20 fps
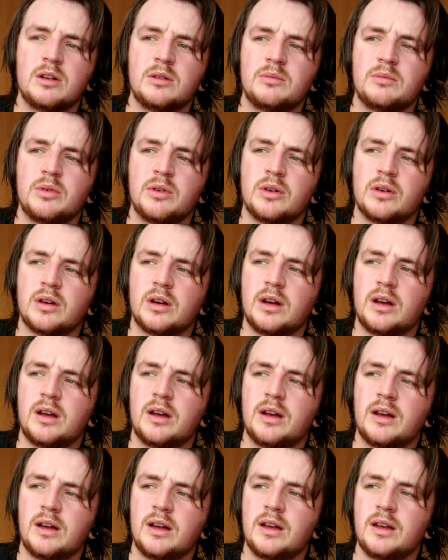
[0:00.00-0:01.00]
But
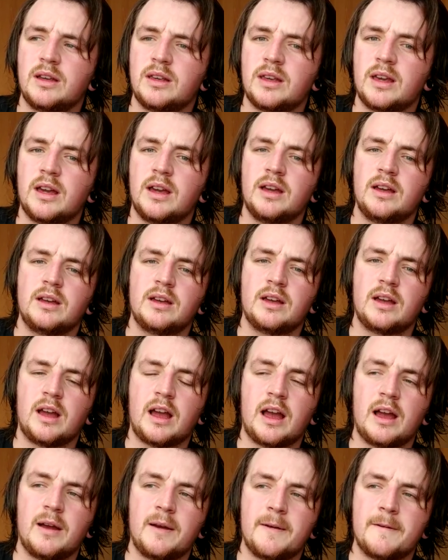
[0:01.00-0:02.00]
uh, yeah,
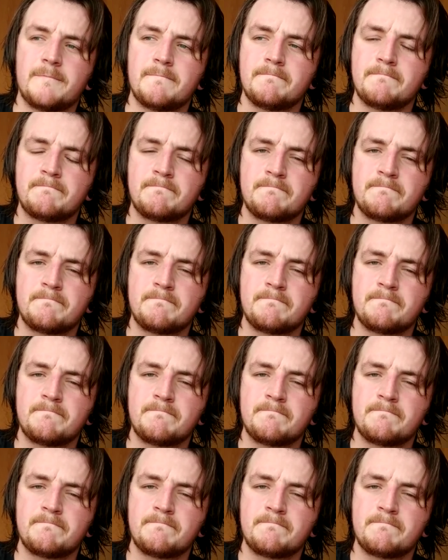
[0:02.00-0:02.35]
um,